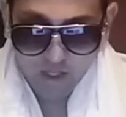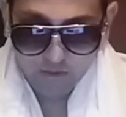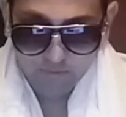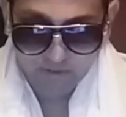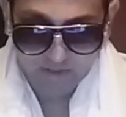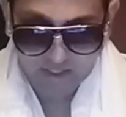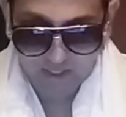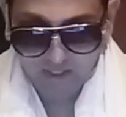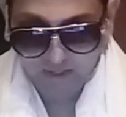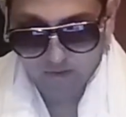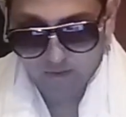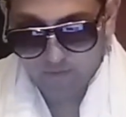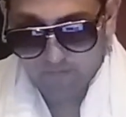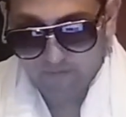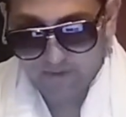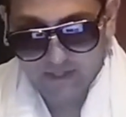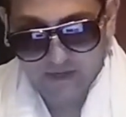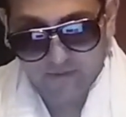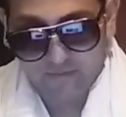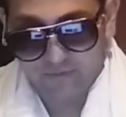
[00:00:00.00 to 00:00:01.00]
We get another
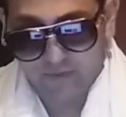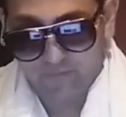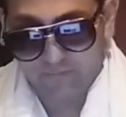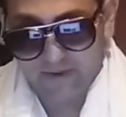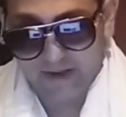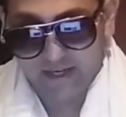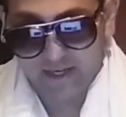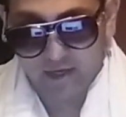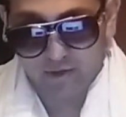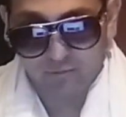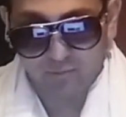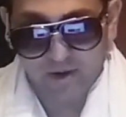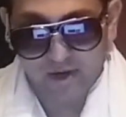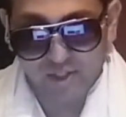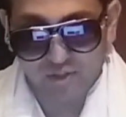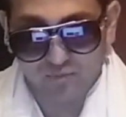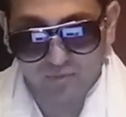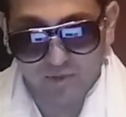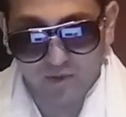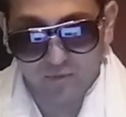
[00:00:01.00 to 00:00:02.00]
video of the Viking
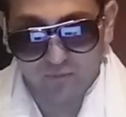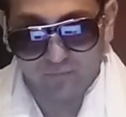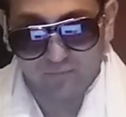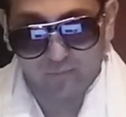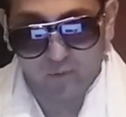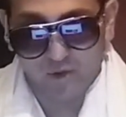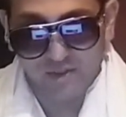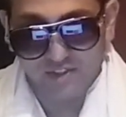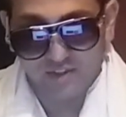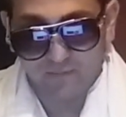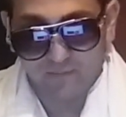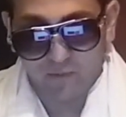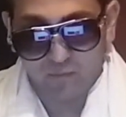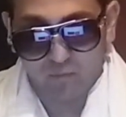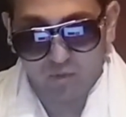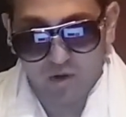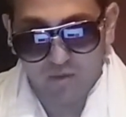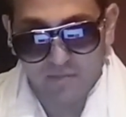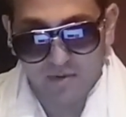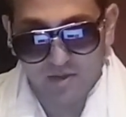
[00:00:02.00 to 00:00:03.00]
Rage with a voice of a
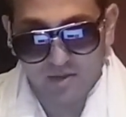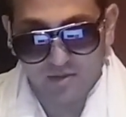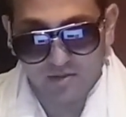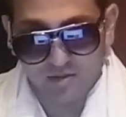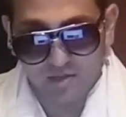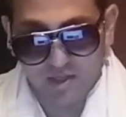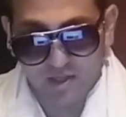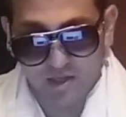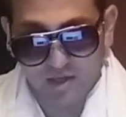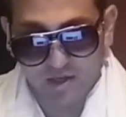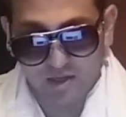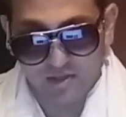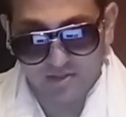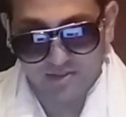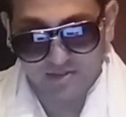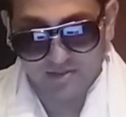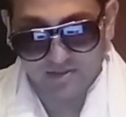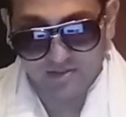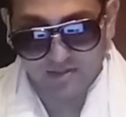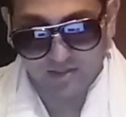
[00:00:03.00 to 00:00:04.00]
woman,
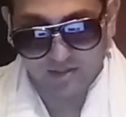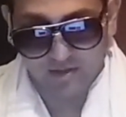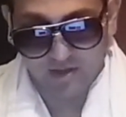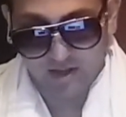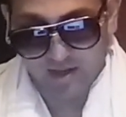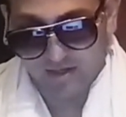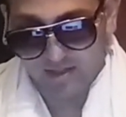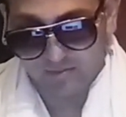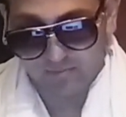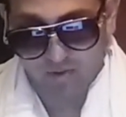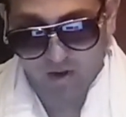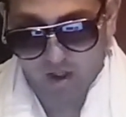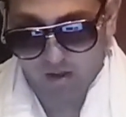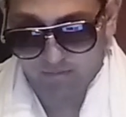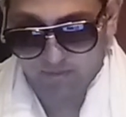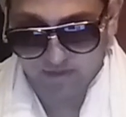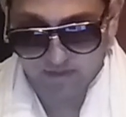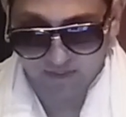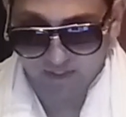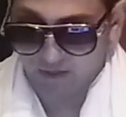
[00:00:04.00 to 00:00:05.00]
and it's
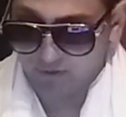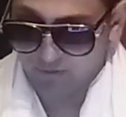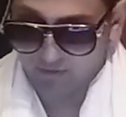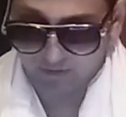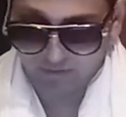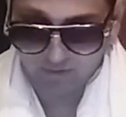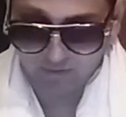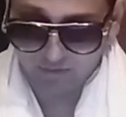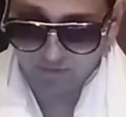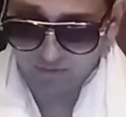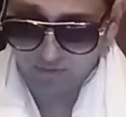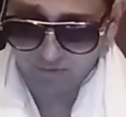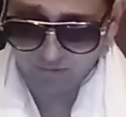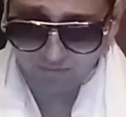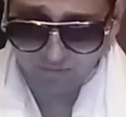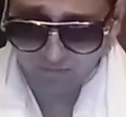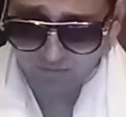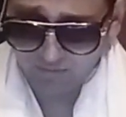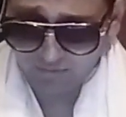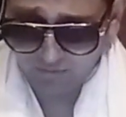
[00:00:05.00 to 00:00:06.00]
probably Sarah
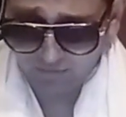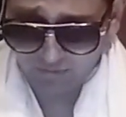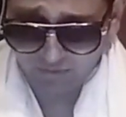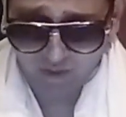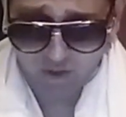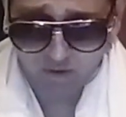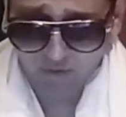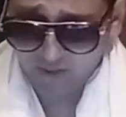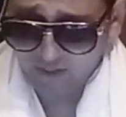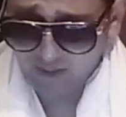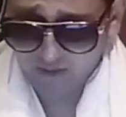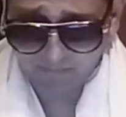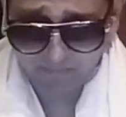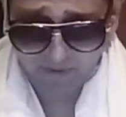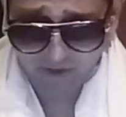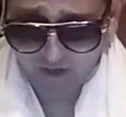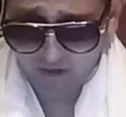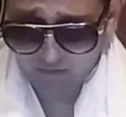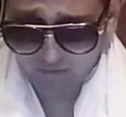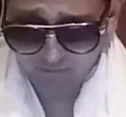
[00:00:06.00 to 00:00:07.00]
Logan,
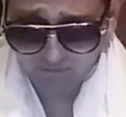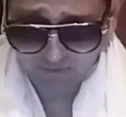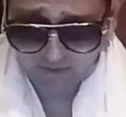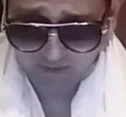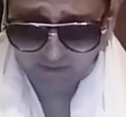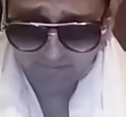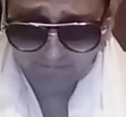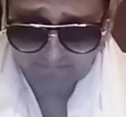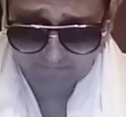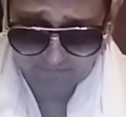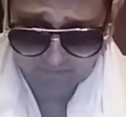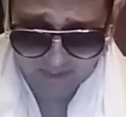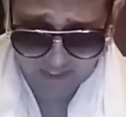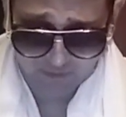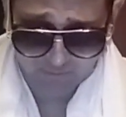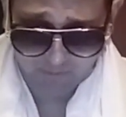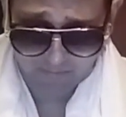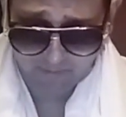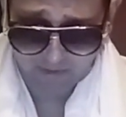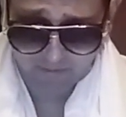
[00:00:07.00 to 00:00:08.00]
apparently.
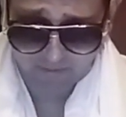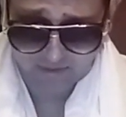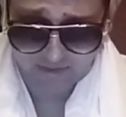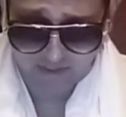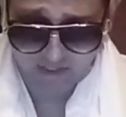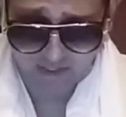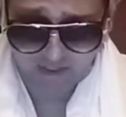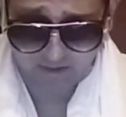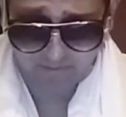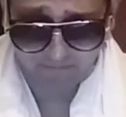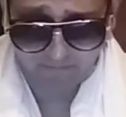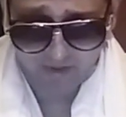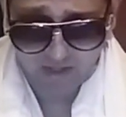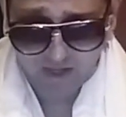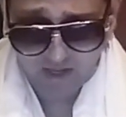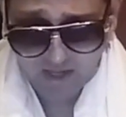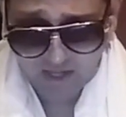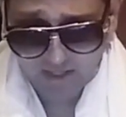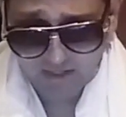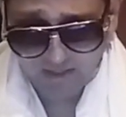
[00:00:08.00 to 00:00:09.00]
That's what people are saying.
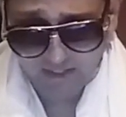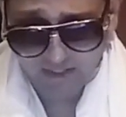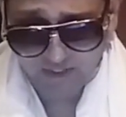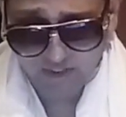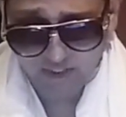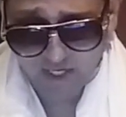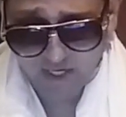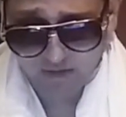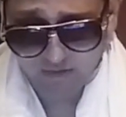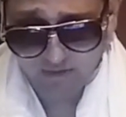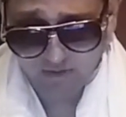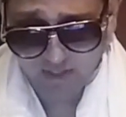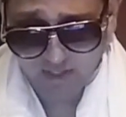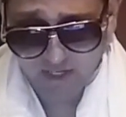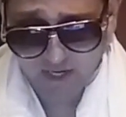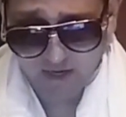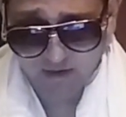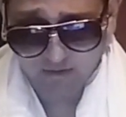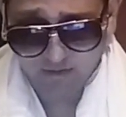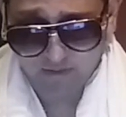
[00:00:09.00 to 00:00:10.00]

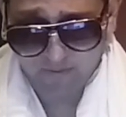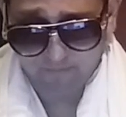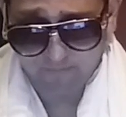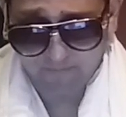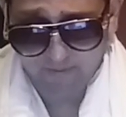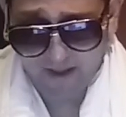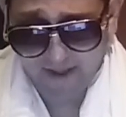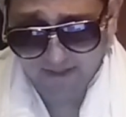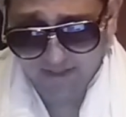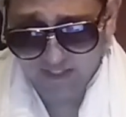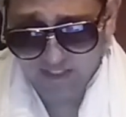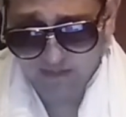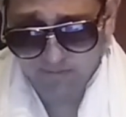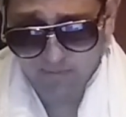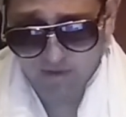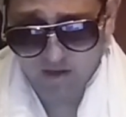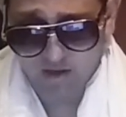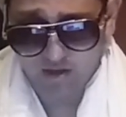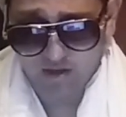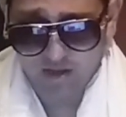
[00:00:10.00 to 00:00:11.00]
Legado de
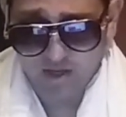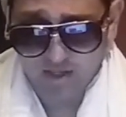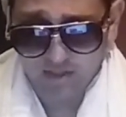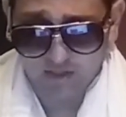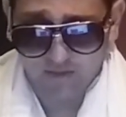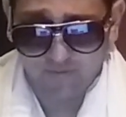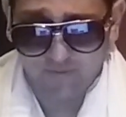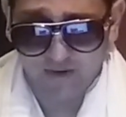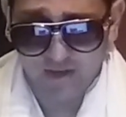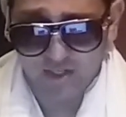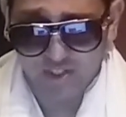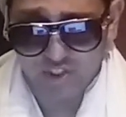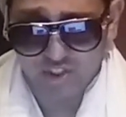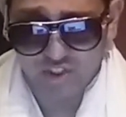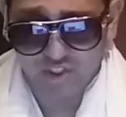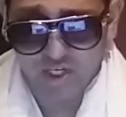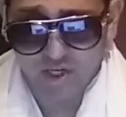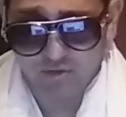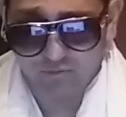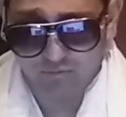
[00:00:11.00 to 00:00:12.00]
Fantasma defeats
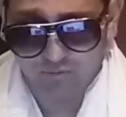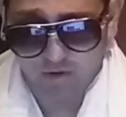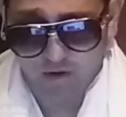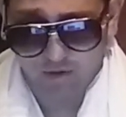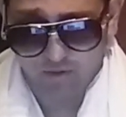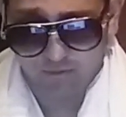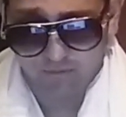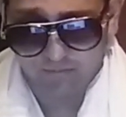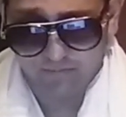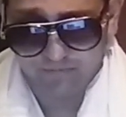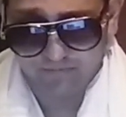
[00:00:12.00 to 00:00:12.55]
Shit Row,